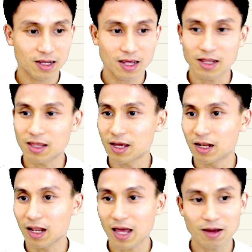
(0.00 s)
And
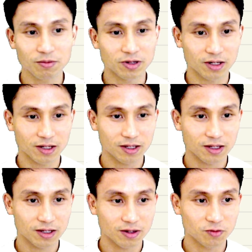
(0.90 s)
then lambda,
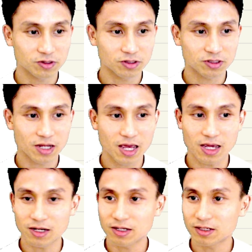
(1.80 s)
which is
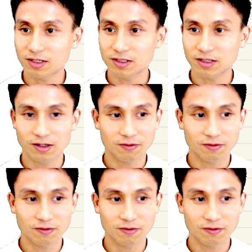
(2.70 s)
8, to the